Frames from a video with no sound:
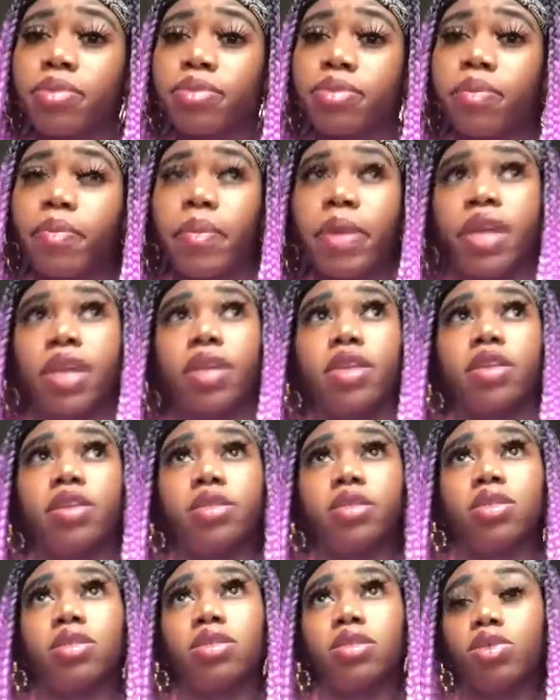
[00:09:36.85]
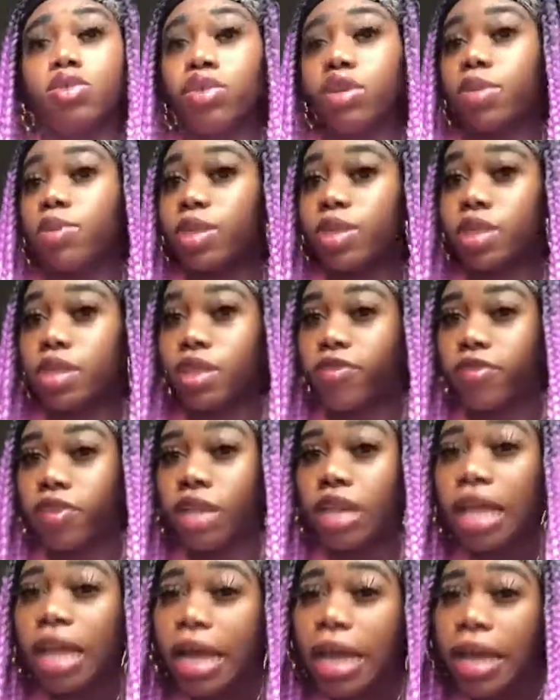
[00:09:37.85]
because you're going to miss stuff in
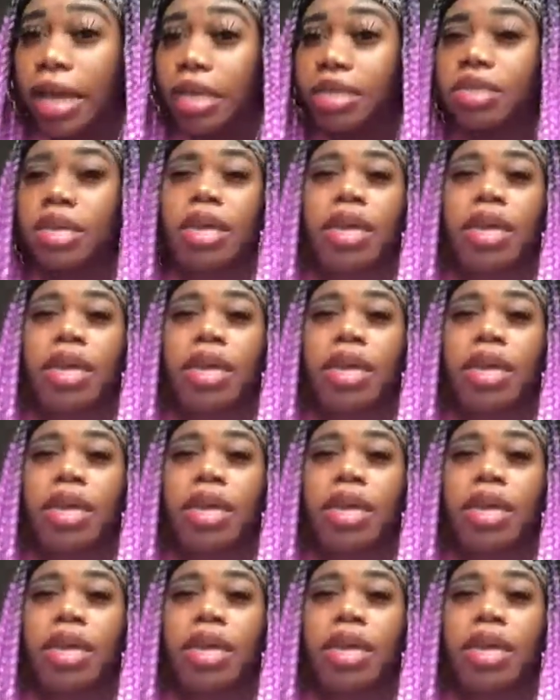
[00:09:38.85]
class.